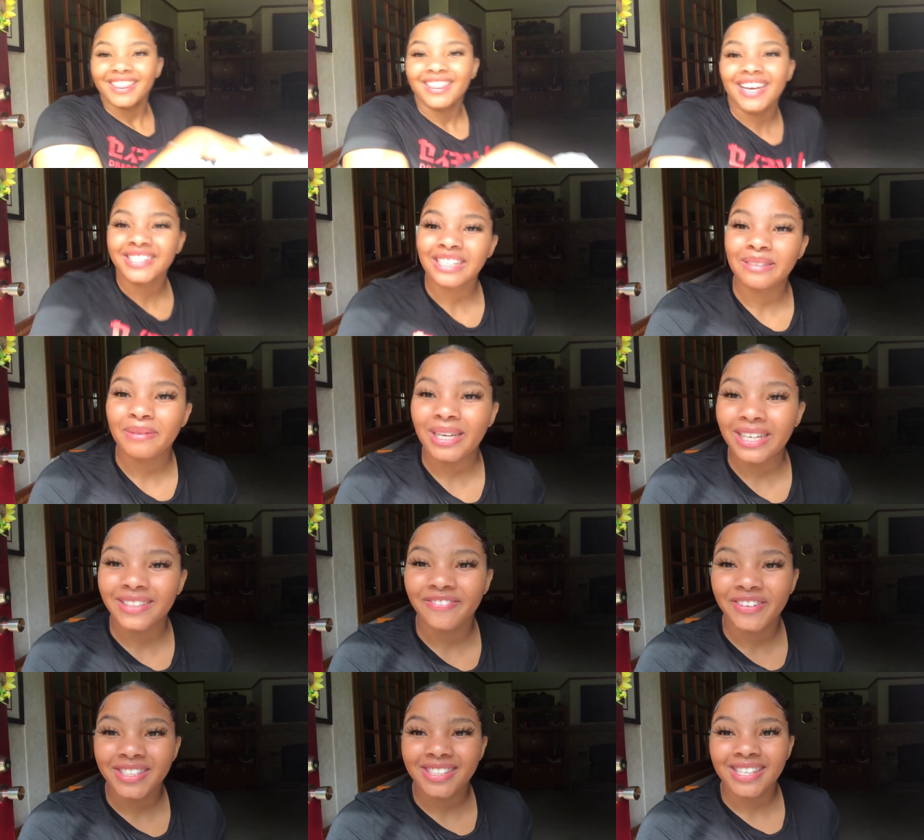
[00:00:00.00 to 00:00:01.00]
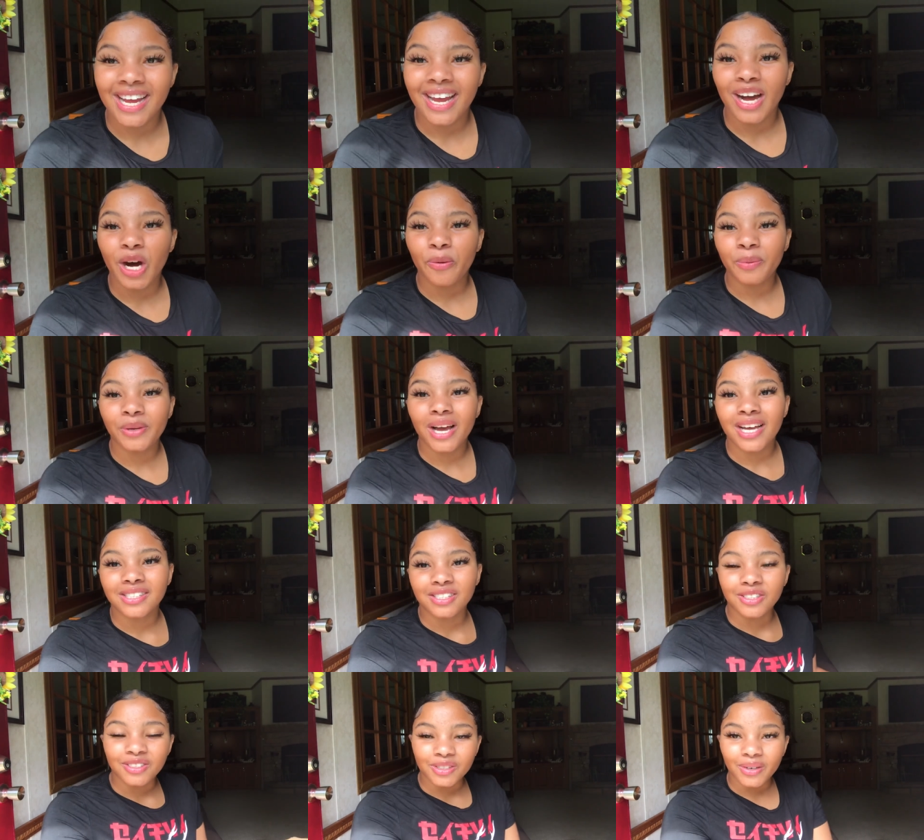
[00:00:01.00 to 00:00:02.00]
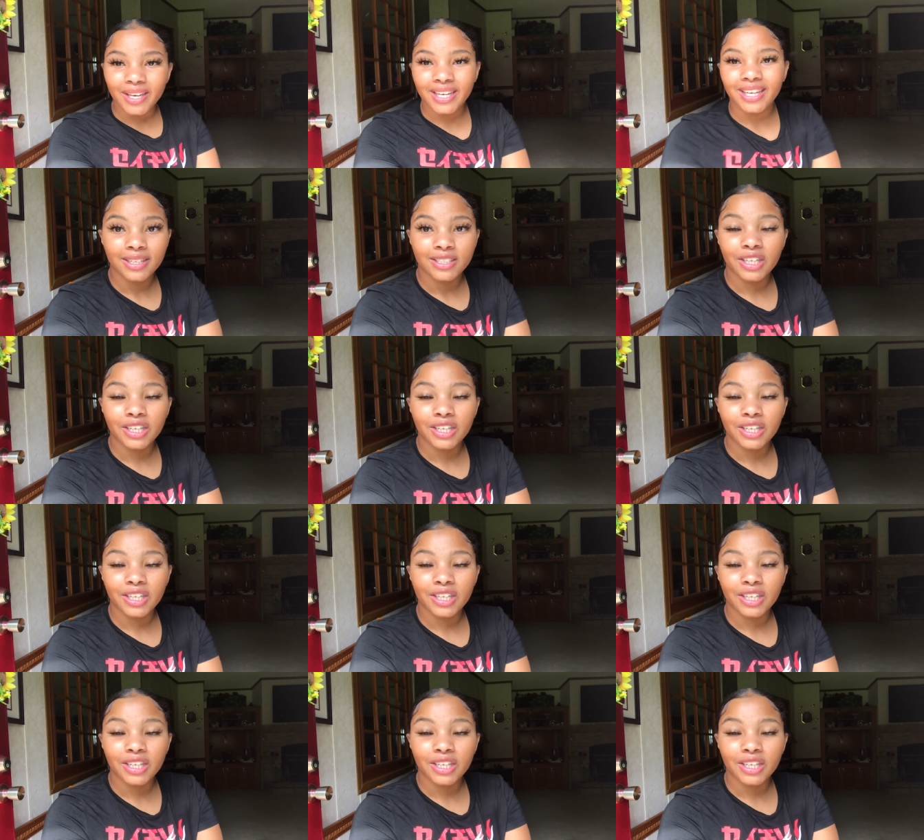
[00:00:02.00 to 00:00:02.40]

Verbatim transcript: That's going to be it for today. I hope you guys enjoyed it.